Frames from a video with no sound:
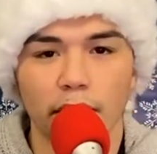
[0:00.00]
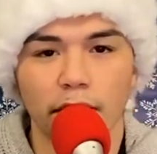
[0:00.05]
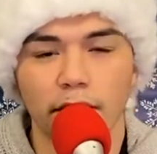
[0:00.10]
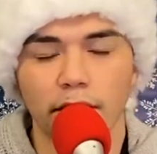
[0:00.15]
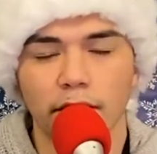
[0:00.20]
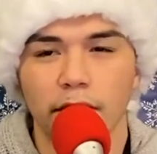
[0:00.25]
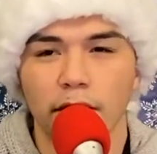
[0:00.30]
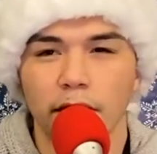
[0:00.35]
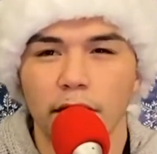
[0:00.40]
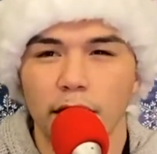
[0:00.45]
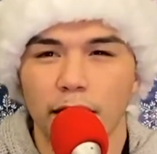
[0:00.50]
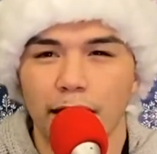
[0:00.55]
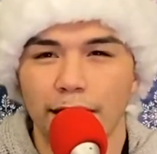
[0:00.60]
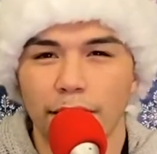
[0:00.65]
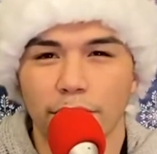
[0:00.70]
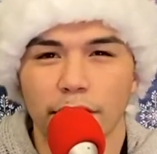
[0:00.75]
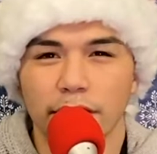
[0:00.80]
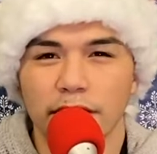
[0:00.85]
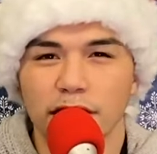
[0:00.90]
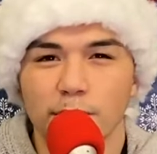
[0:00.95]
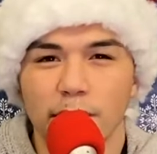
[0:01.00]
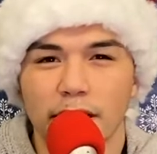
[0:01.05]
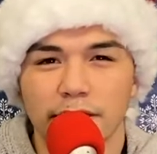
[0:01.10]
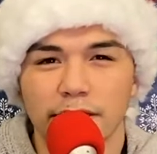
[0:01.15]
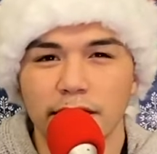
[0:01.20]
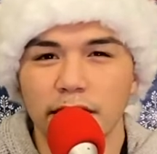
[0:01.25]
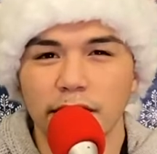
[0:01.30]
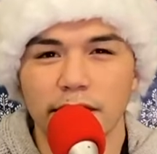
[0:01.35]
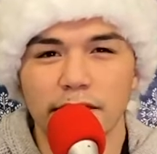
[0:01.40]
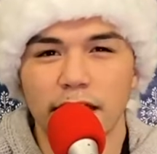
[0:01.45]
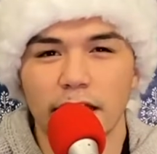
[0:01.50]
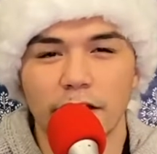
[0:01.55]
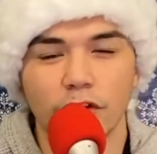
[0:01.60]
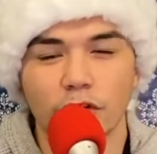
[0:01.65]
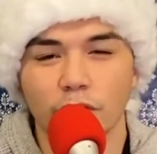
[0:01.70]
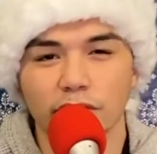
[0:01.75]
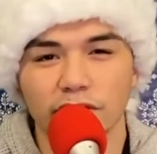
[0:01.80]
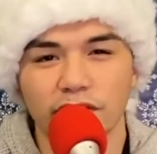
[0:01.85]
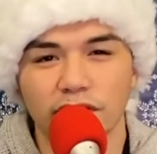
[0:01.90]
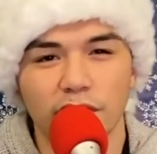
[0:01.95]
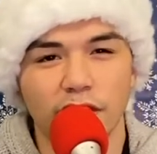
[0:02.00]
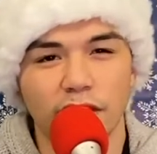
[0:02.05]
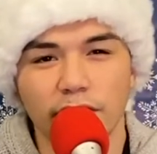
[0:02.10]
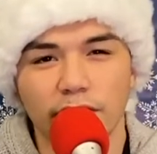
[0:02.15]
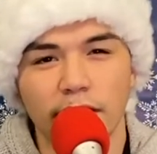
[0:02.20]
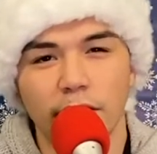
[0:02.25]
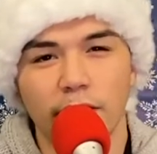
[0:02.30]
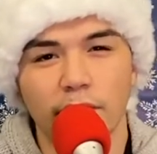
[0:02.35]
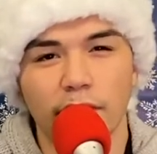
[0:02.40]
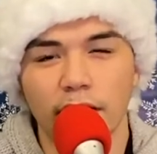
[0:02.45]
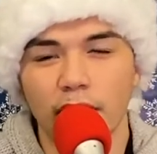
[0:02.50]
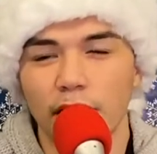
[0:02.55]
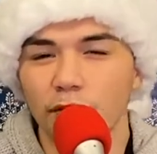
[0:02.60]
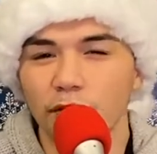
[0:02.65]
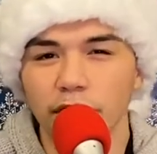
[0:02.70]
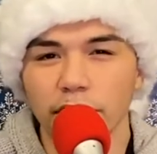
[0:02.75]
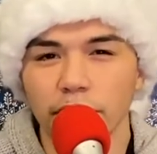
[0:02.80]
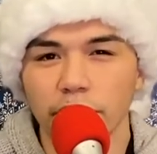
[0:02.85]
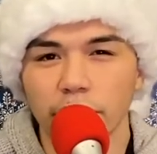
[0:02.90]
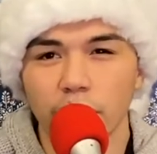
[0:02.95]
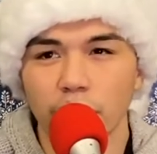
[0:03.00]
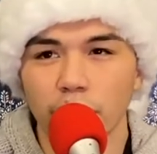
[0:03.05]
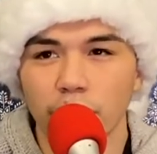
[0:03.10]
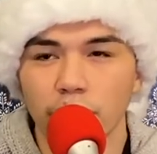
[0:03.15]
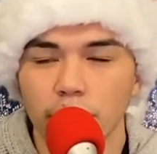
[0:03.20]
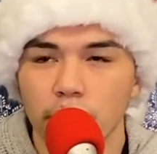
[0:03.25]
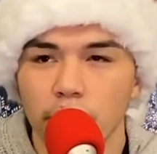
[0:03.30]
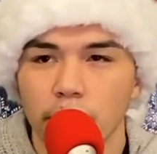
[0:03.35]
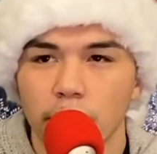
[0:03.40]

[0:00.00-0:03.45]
And I don't expect any 10-year-old to think that way. I really don't.